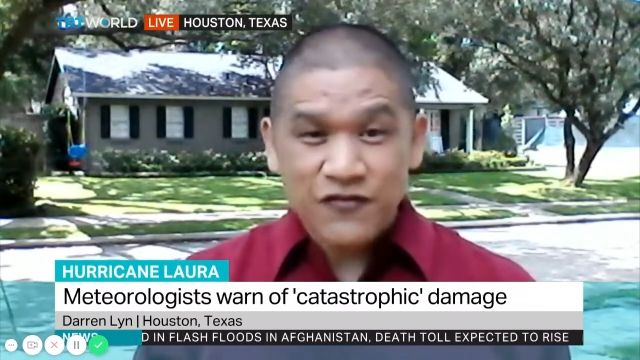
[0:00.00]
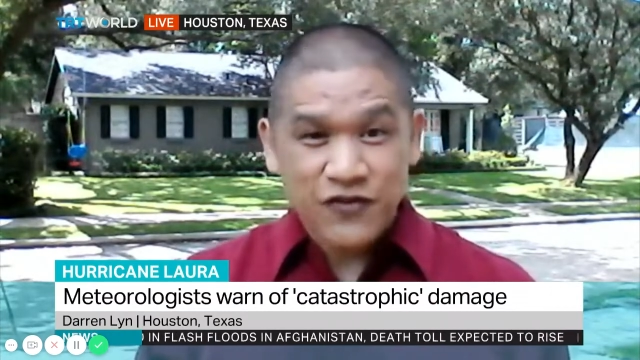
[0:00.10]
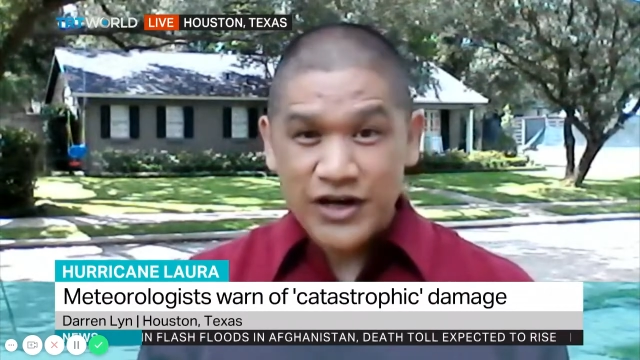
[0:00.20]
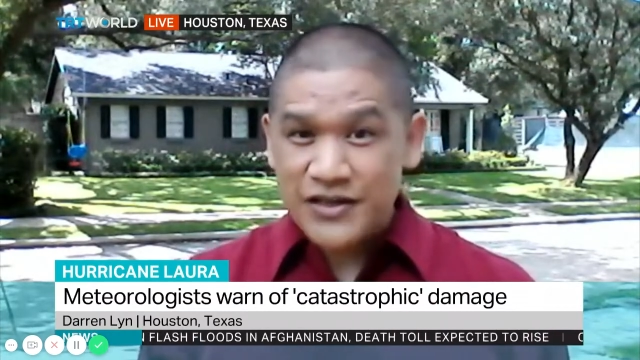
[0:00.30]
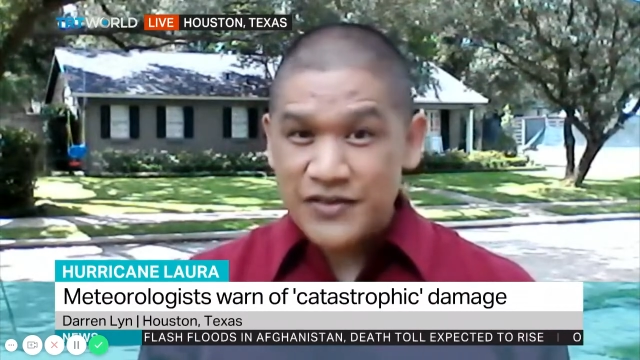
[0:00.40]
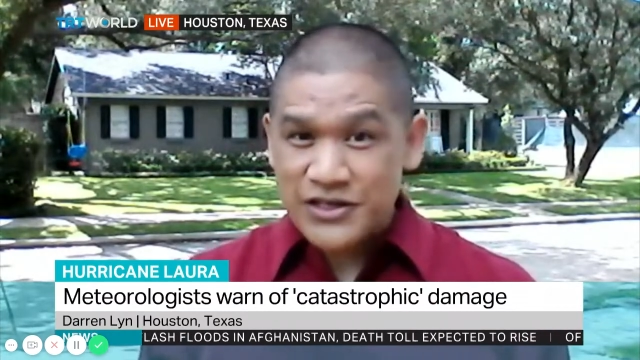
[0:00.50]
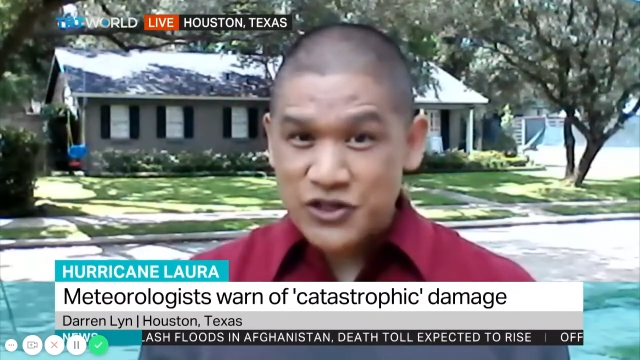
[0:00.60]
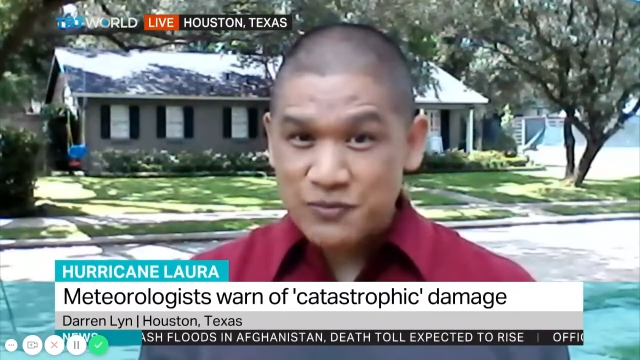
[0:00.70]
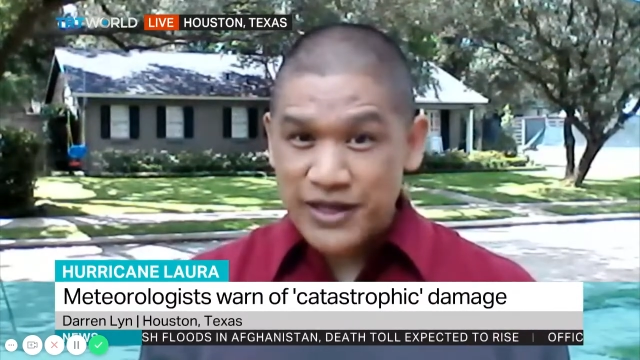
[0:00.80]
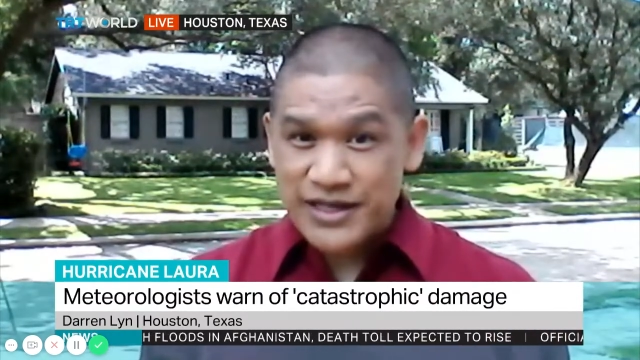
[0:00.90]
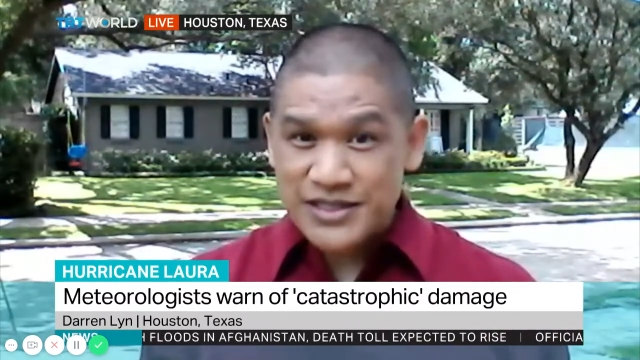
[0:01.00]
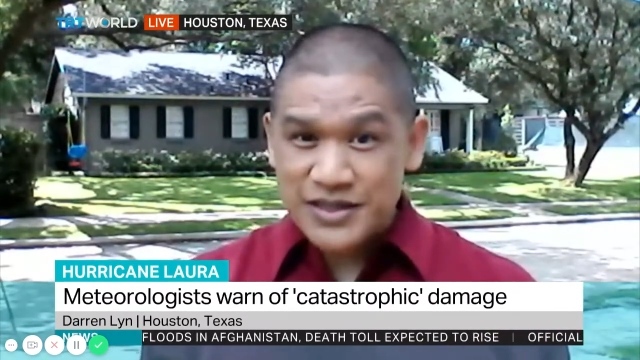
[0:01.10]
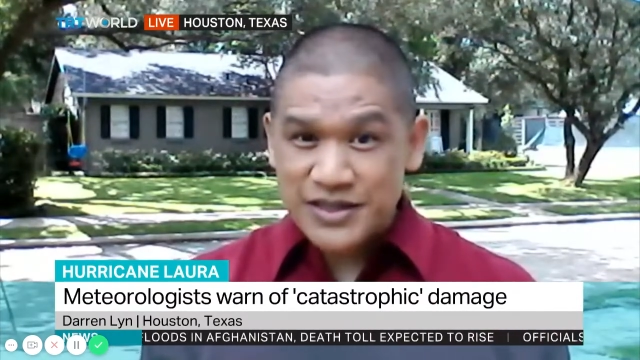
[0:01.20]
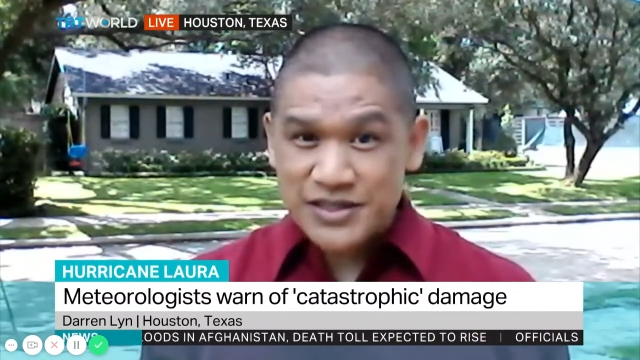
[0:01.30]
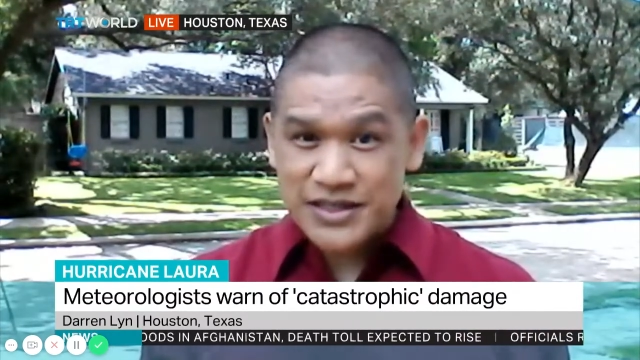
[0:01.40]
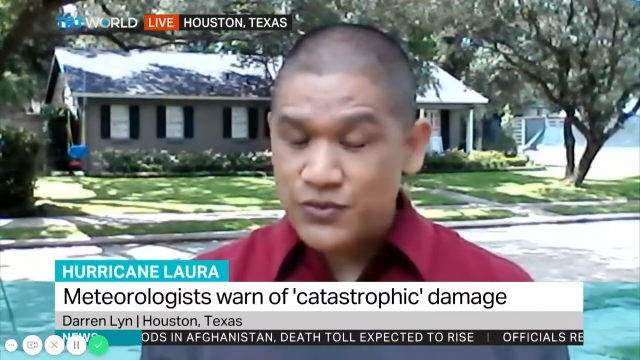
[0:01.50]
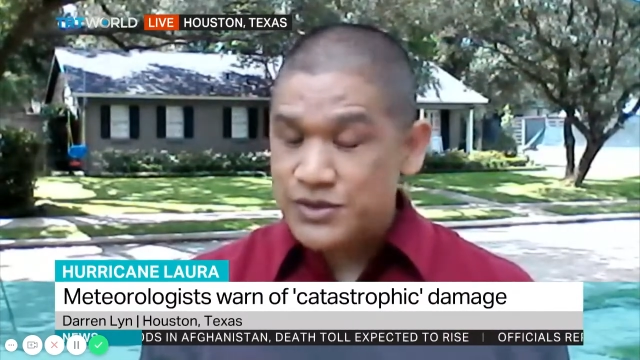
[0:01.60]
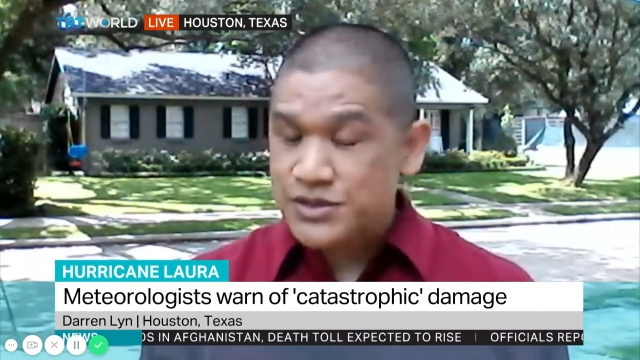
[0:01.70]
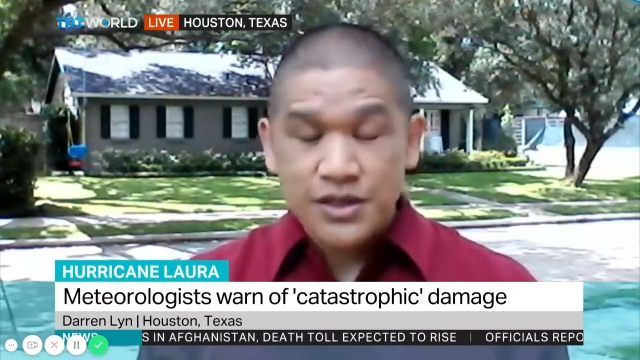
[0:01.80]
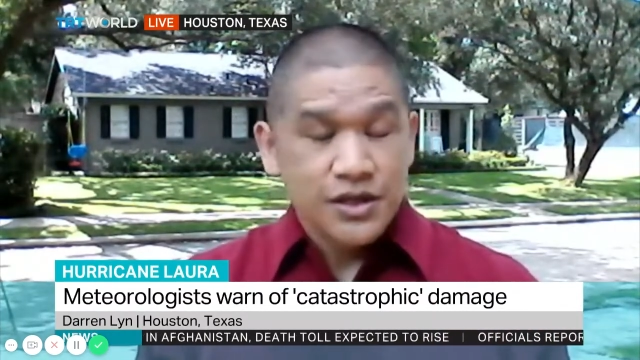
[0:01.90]
and the flooding that took place in
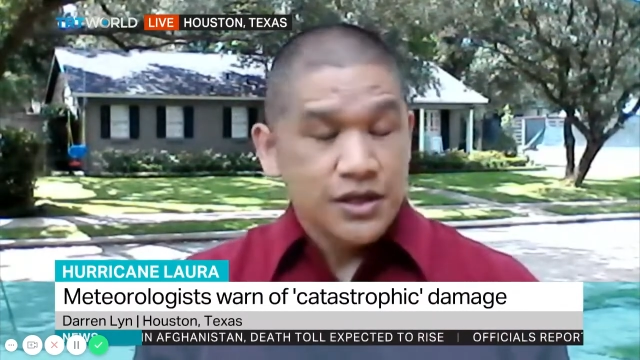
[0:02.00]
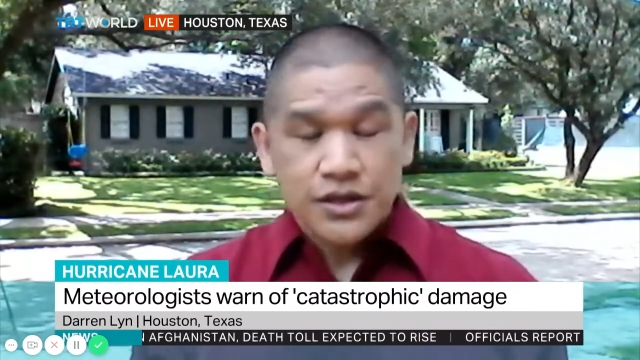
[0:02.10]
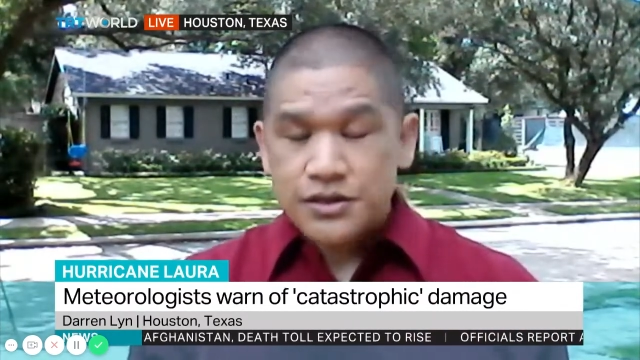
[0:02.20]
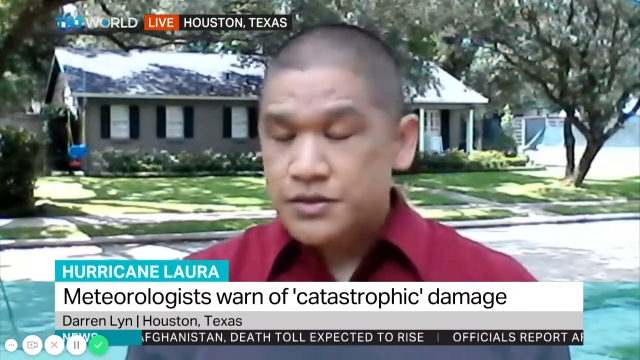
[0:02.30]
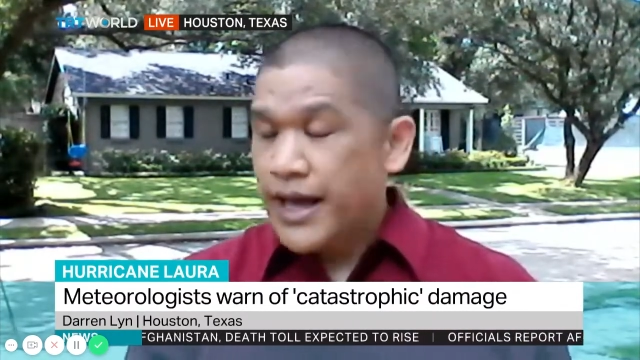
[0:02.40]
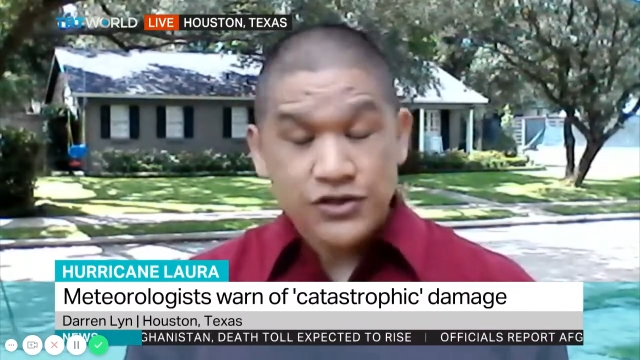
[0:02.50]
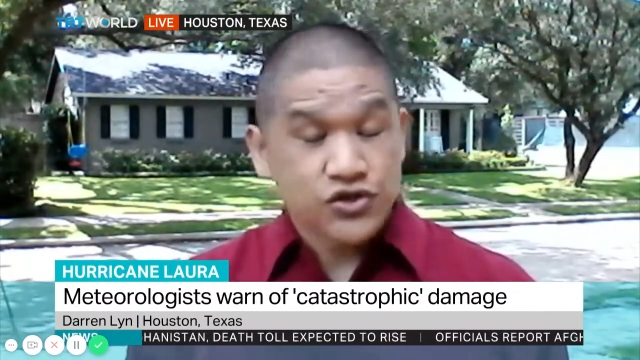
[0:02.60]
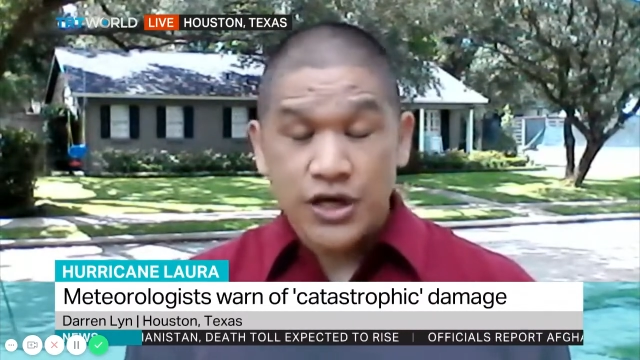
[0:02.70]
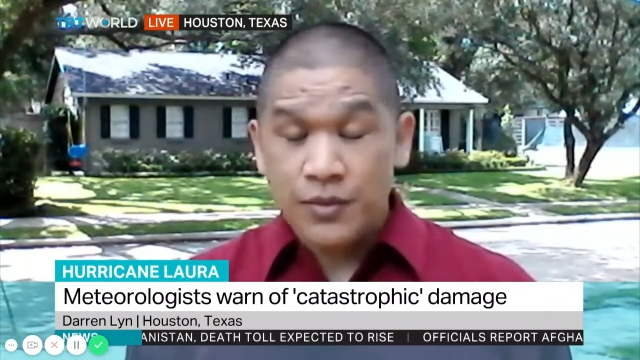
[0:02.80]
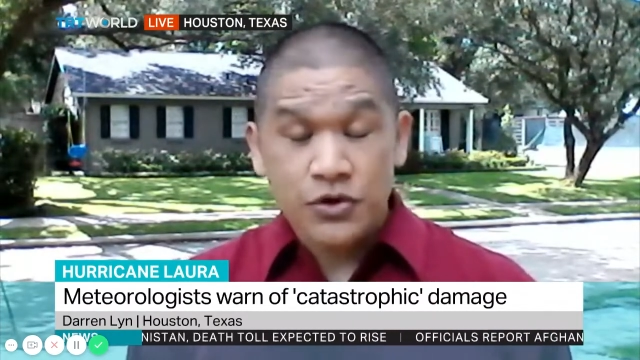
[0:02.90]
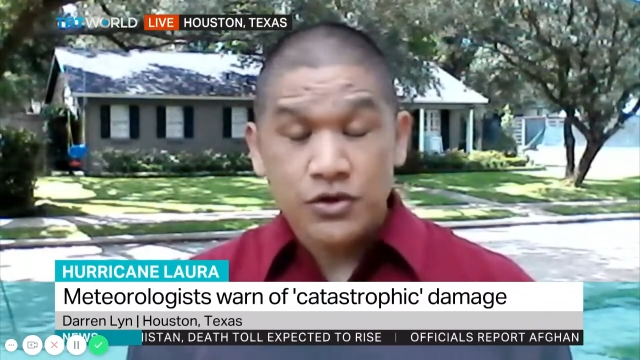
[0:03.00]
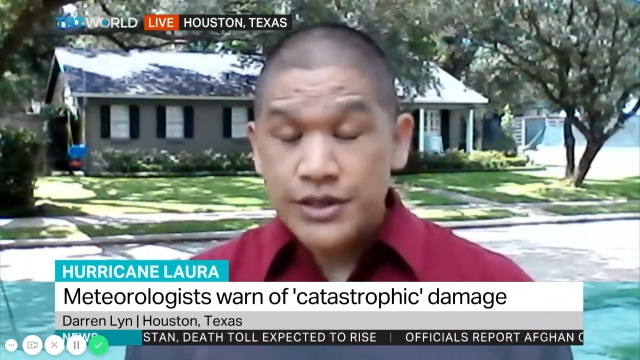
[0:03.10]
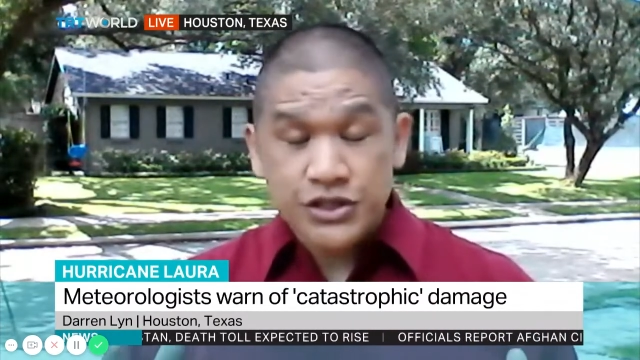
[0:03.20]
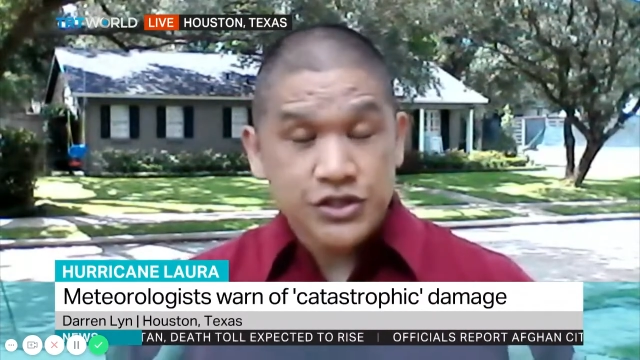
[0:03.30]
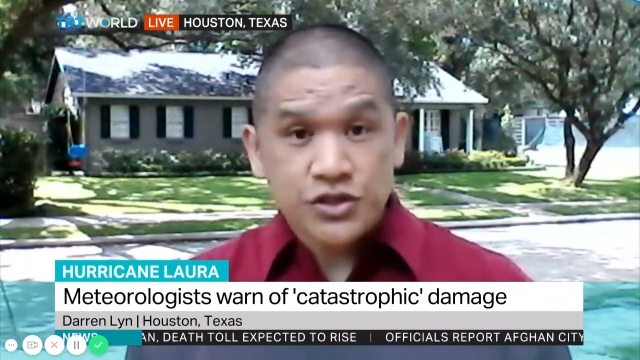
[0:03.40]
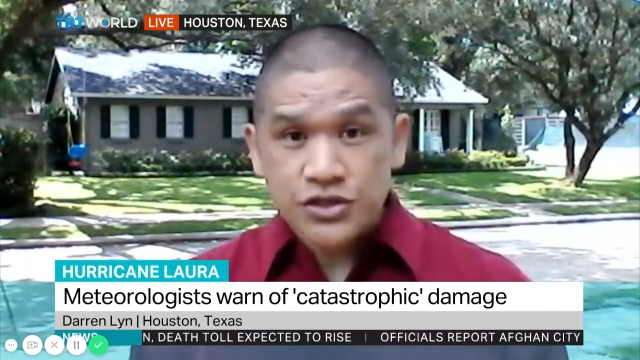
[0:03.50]
this city was astronomical.